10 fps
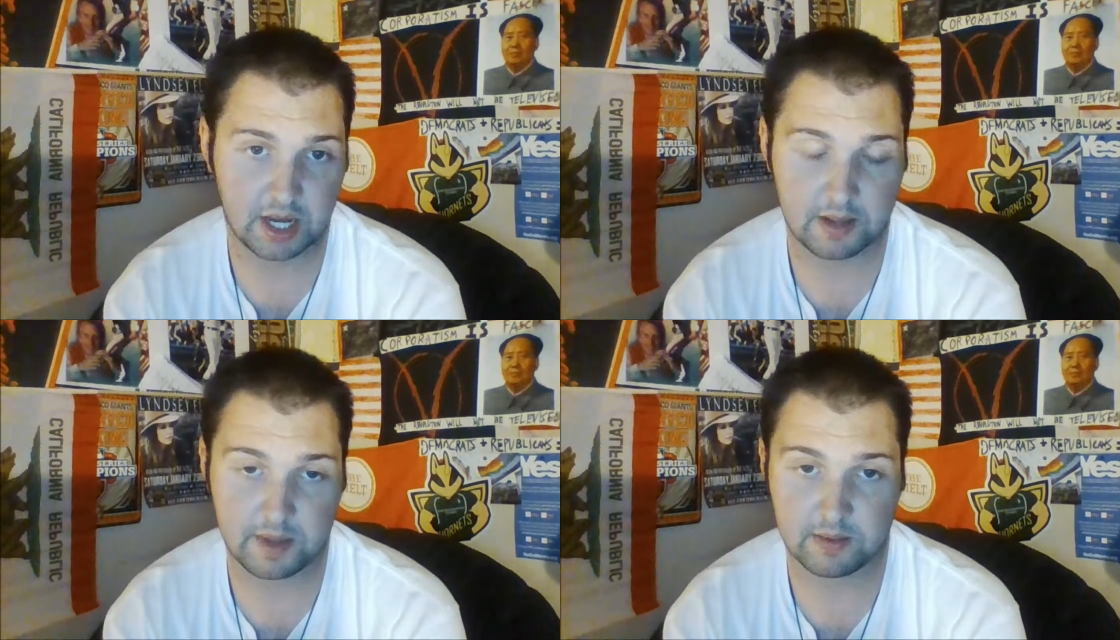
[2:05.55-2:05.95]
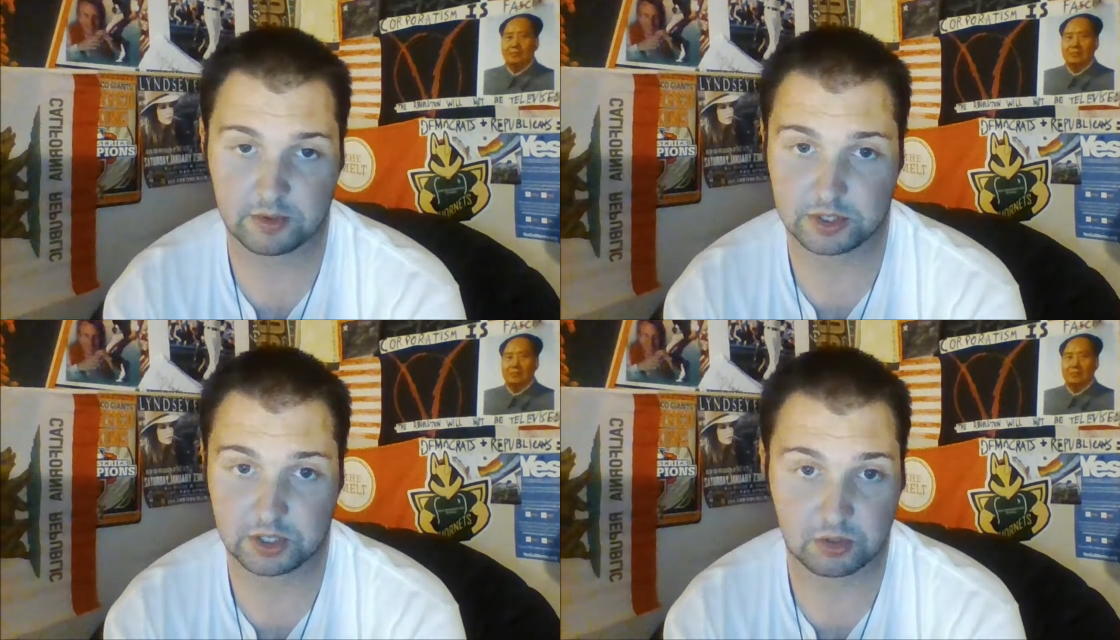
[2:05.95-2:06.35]
Speaker 1: I'm
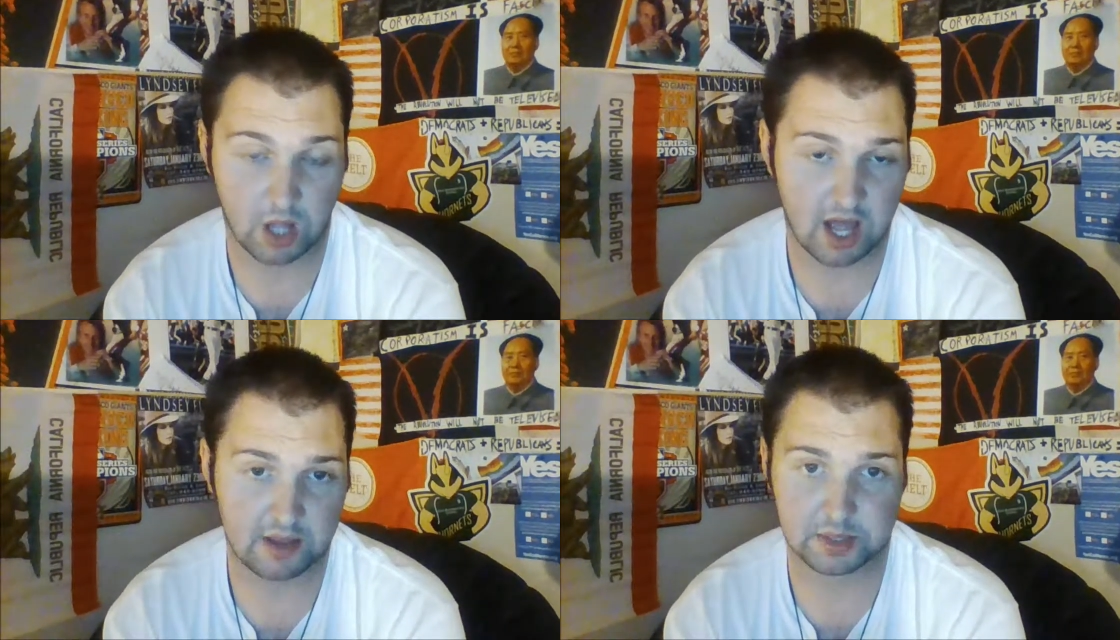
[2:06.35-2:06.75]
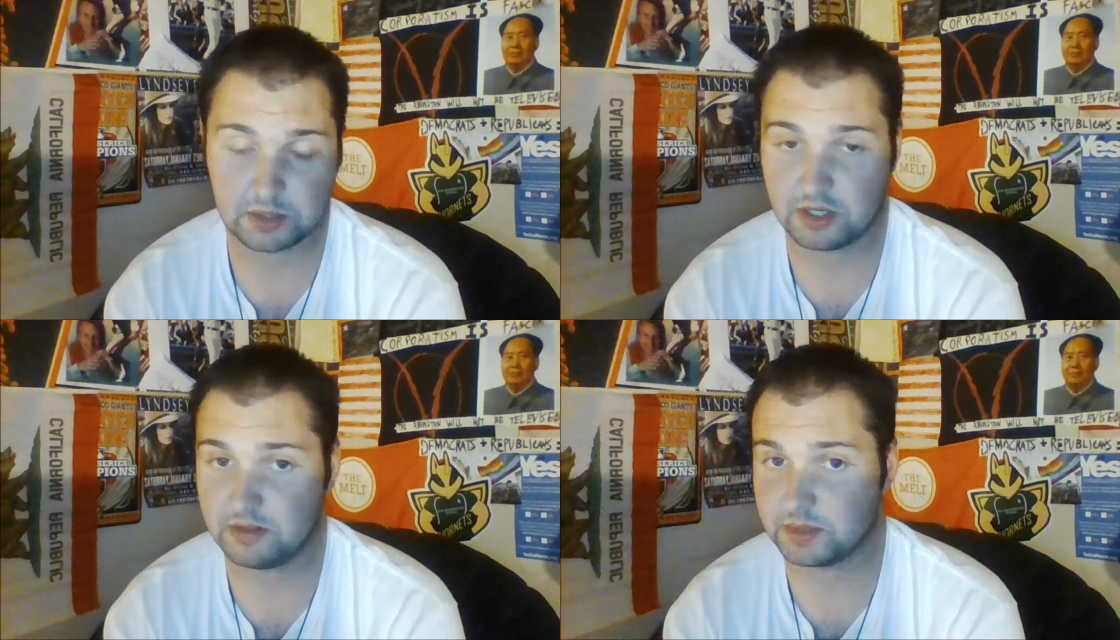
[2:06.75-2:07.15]
able to do live
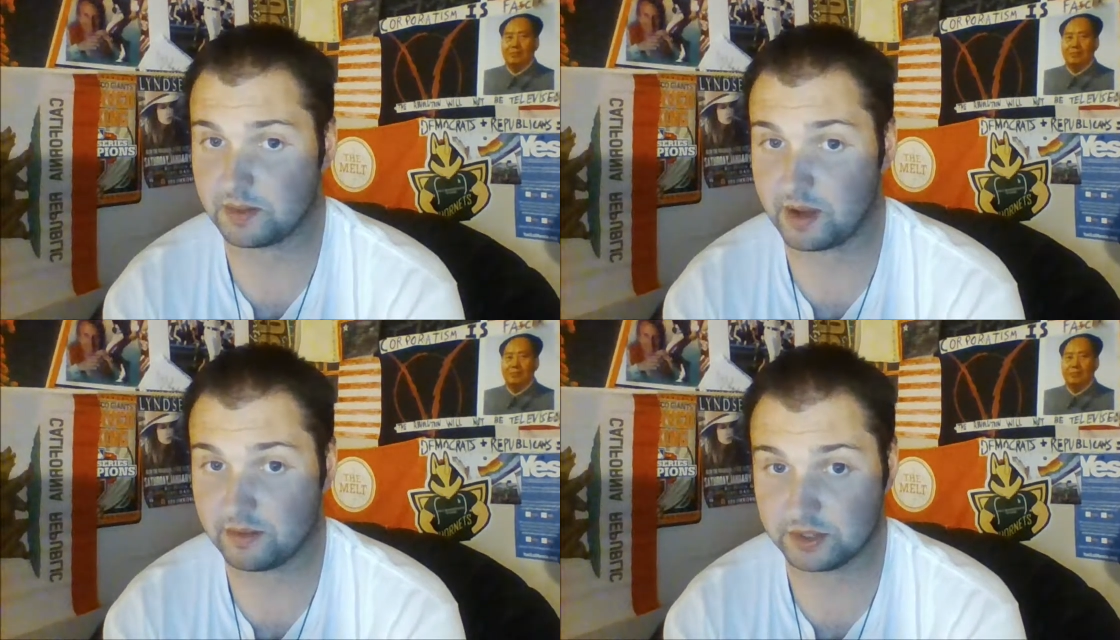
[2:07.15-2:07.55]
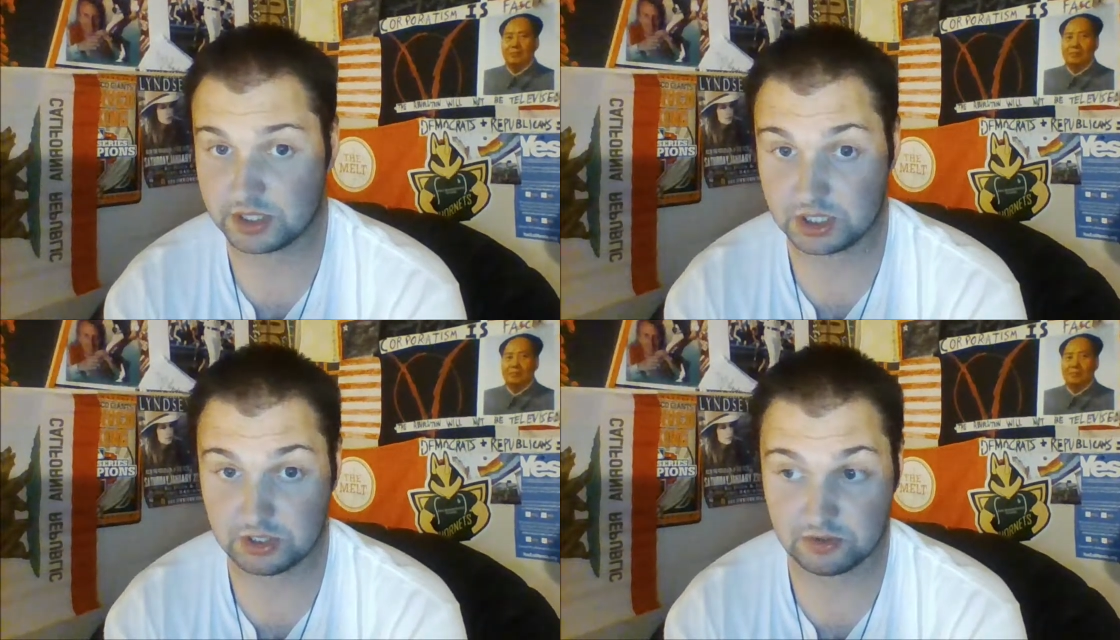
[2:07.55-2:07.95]
streams. I'm able to
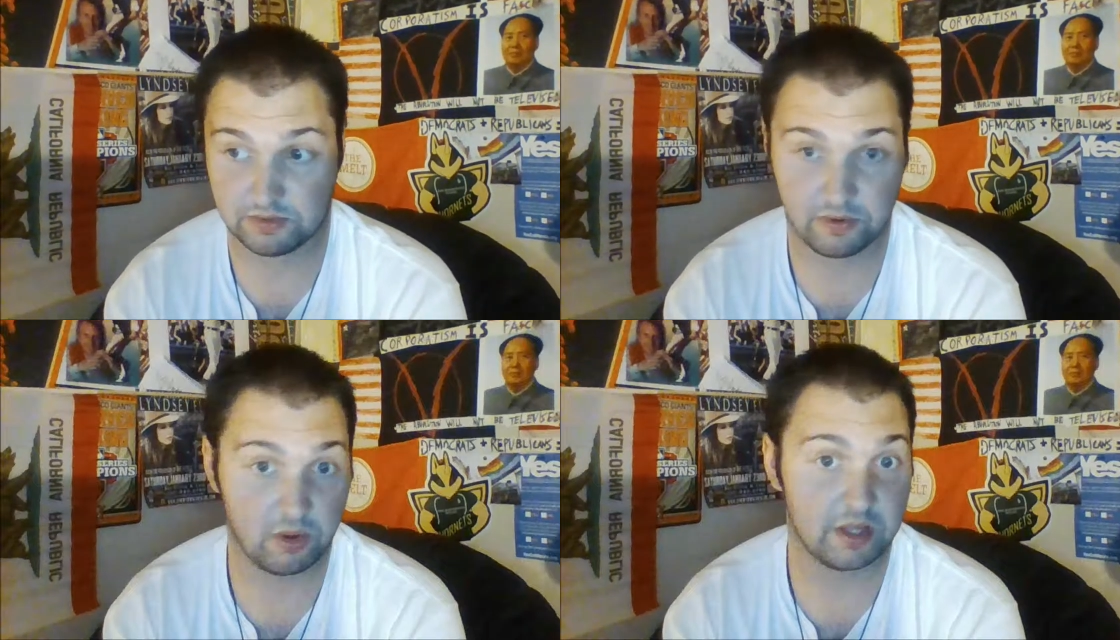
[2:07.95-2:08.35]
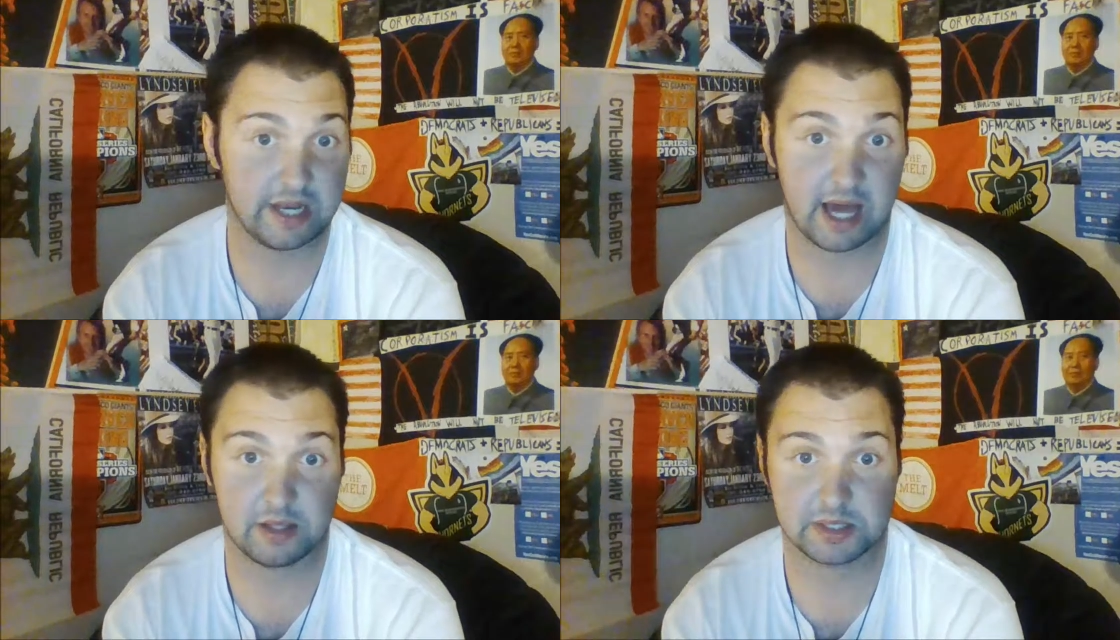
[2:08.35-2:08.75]
do full
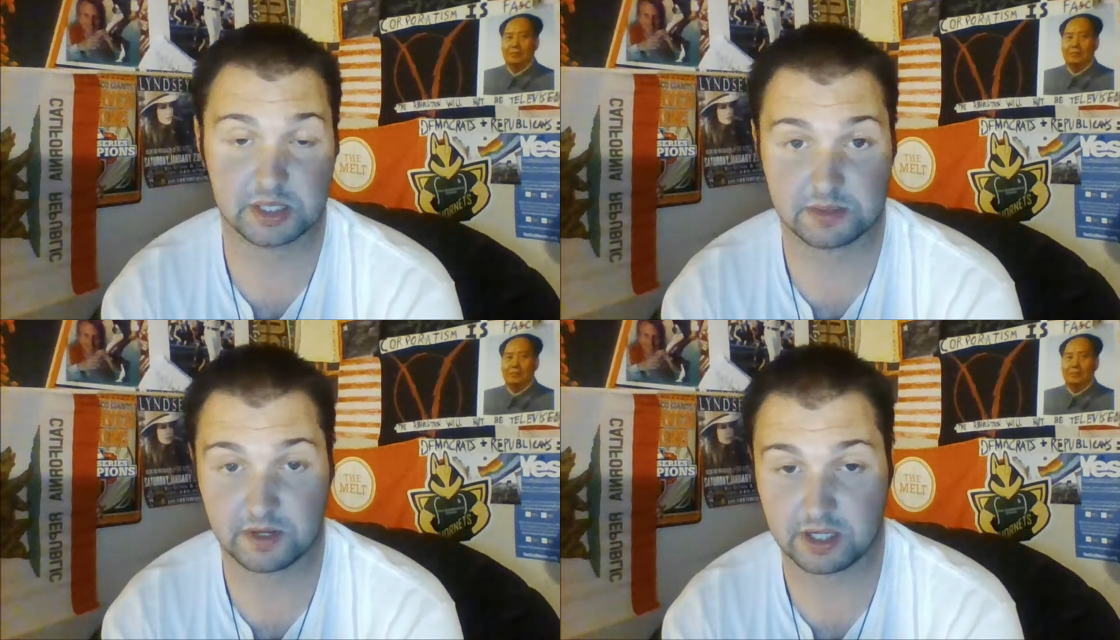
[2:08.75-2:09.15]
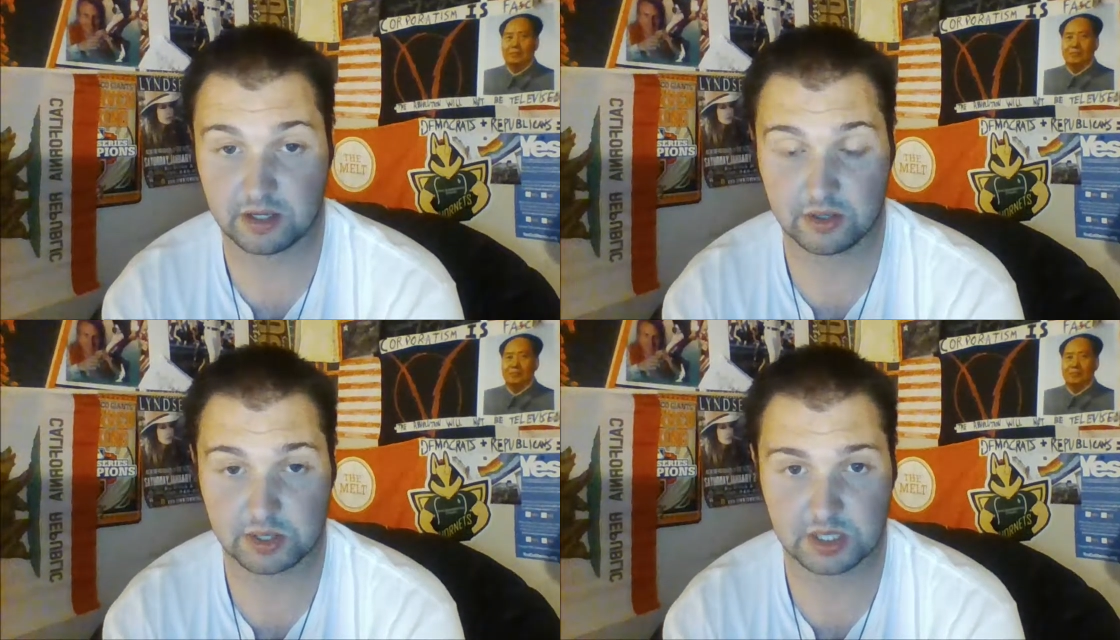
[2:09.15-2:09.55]
analysis
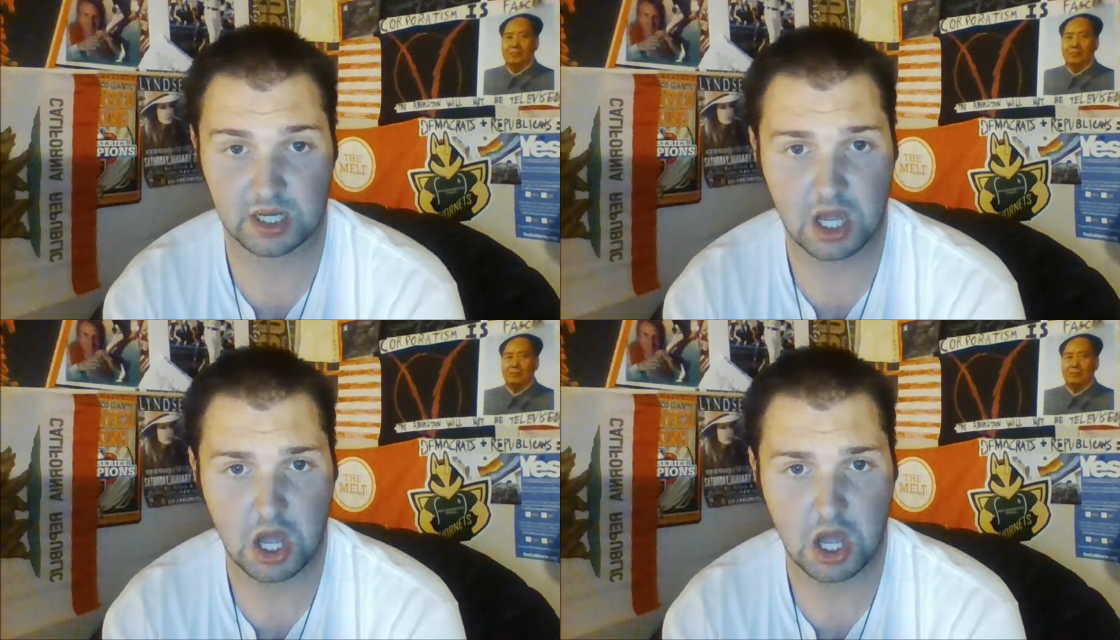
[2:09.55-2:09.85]
videos, and